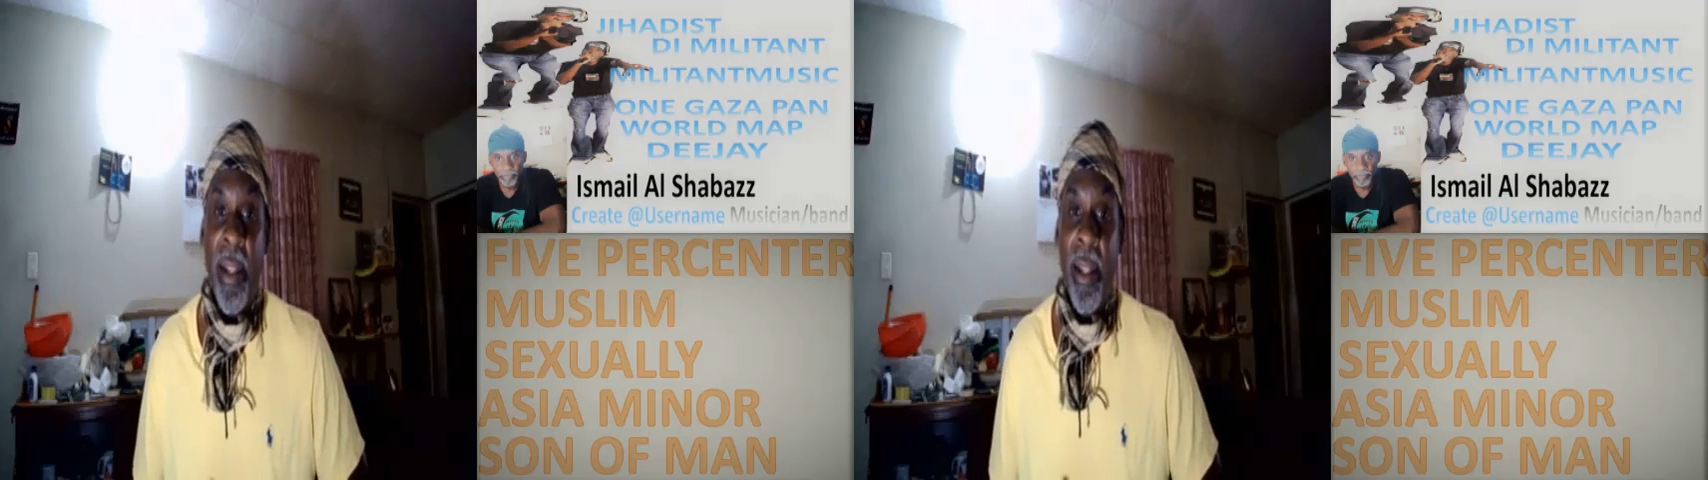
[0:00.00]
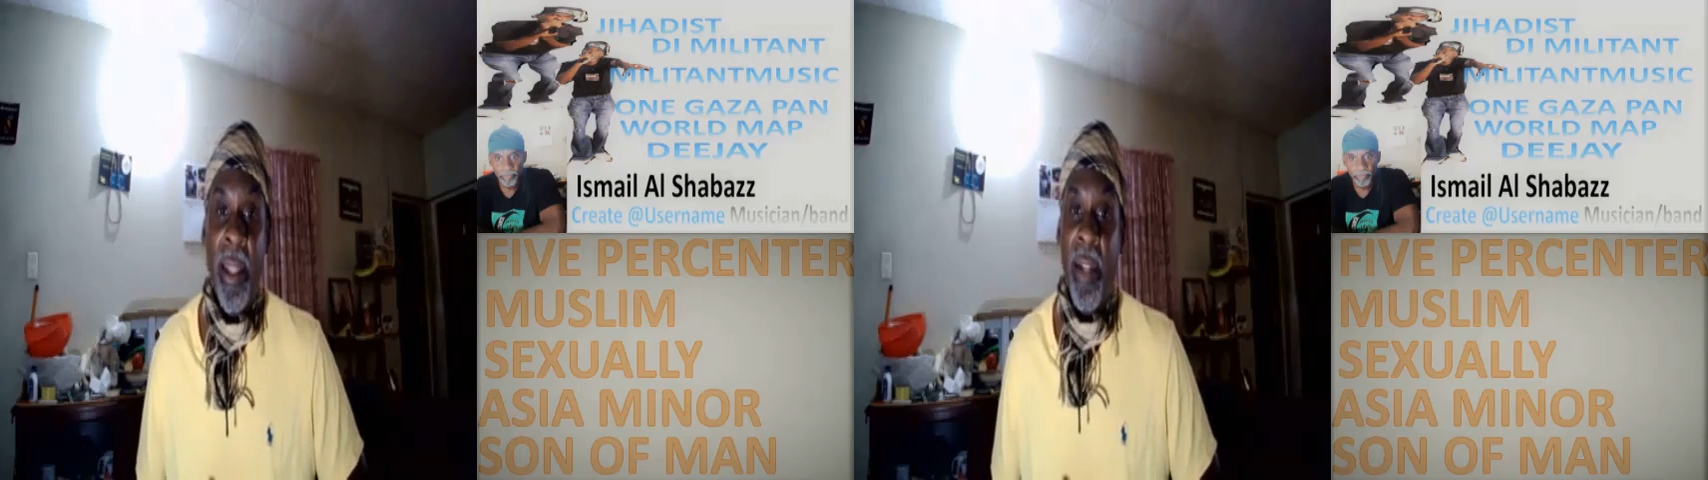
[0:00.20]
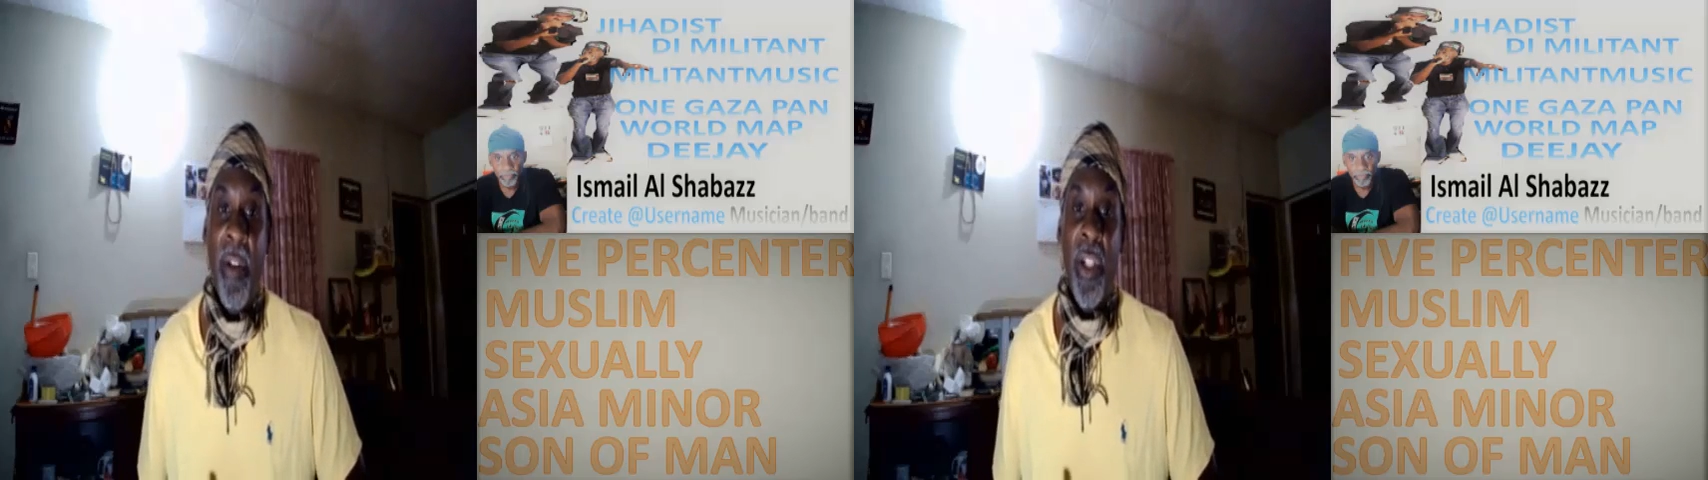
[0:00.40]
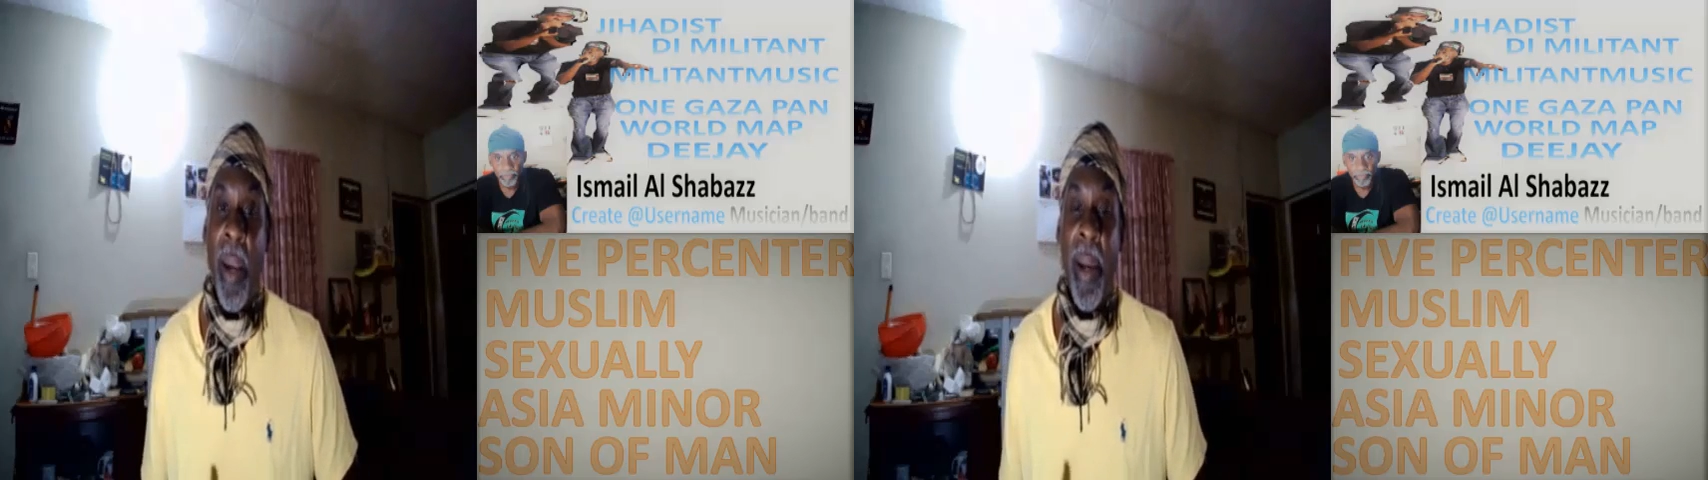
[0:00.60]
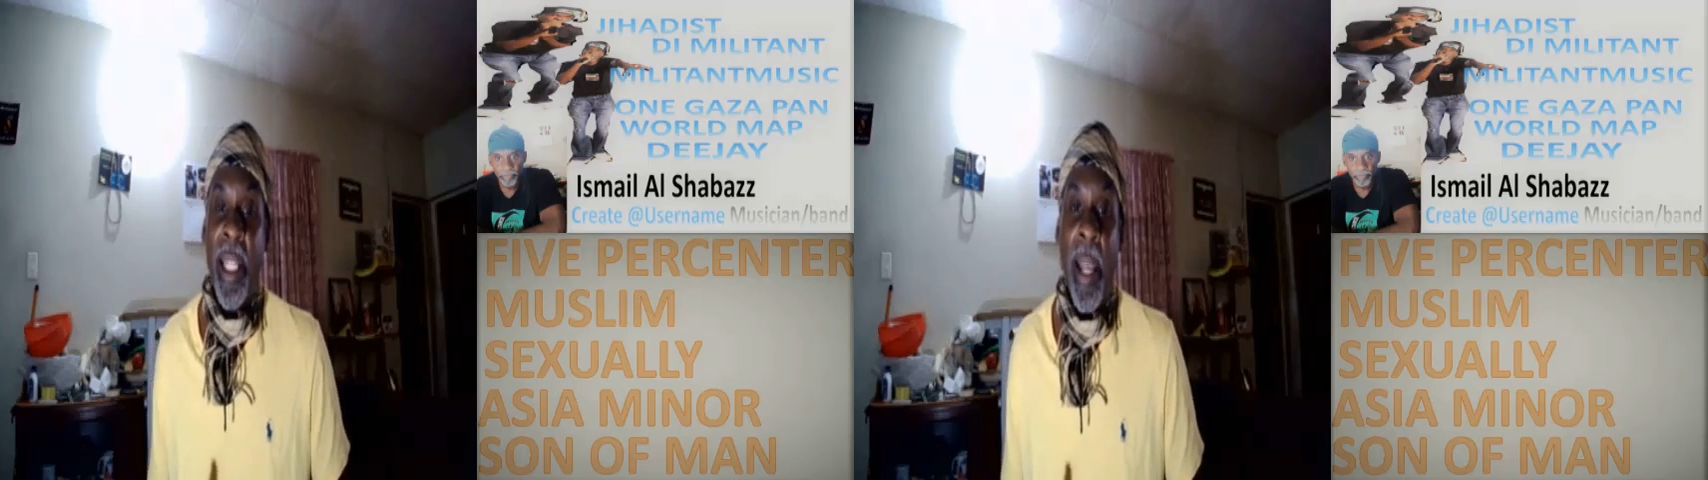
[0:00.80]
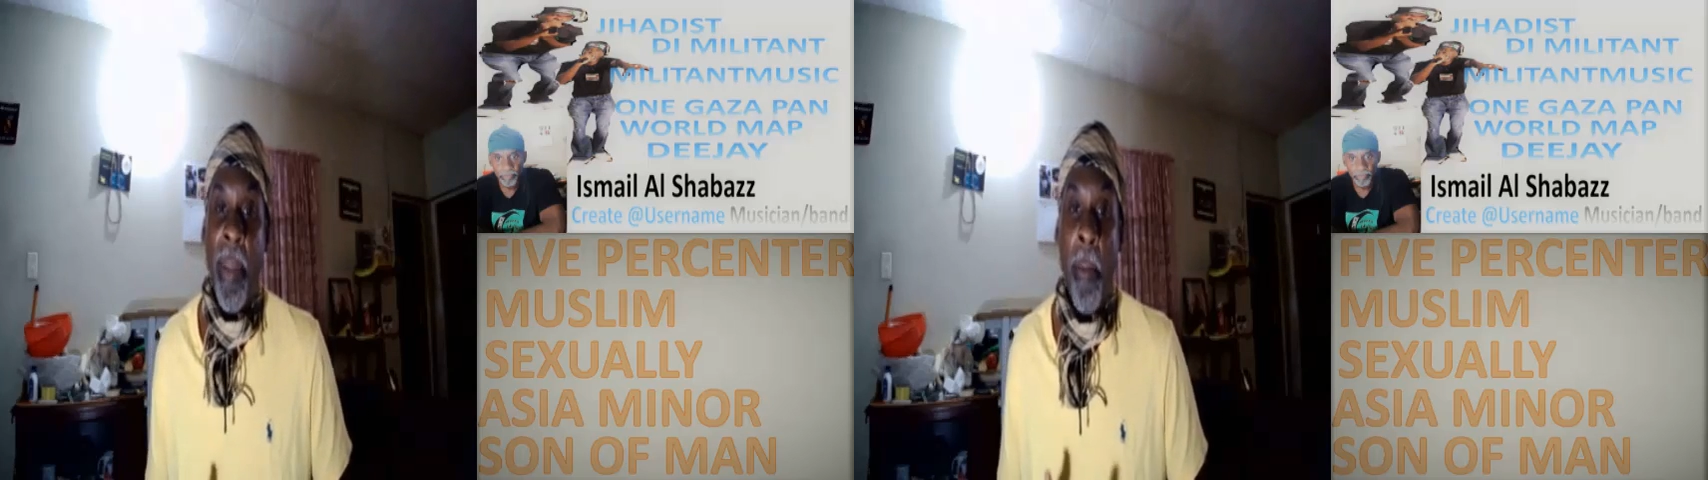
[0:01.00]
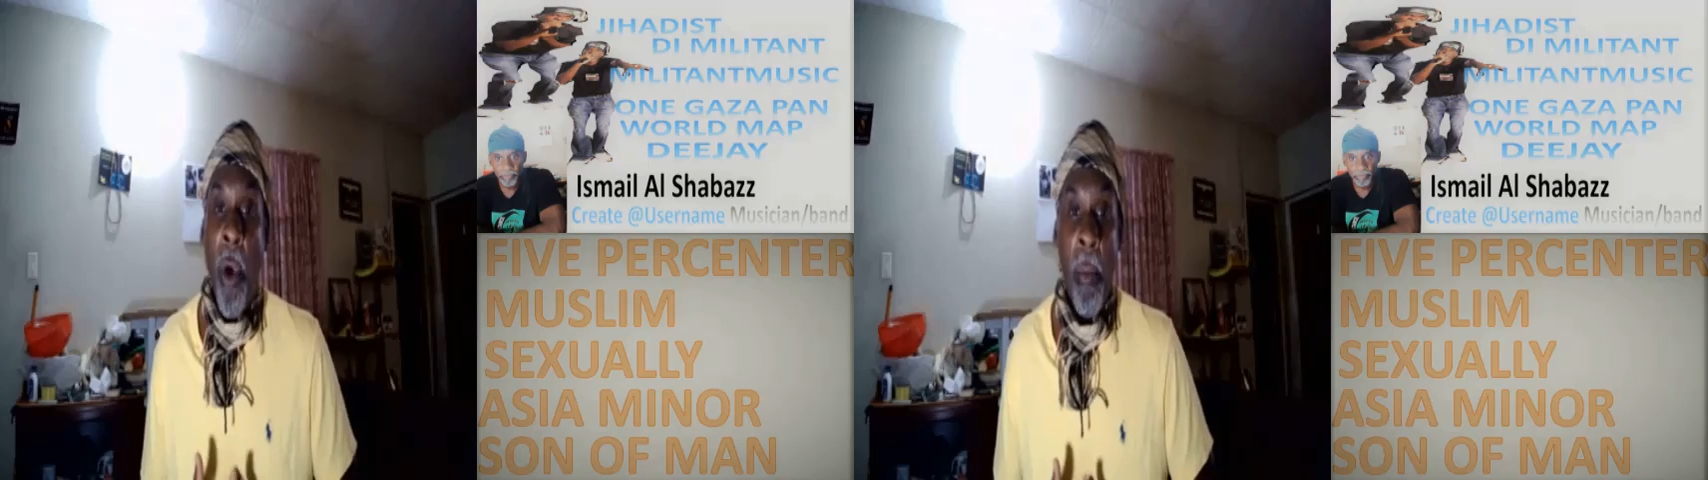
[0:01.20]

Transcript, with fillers: They never try to tell about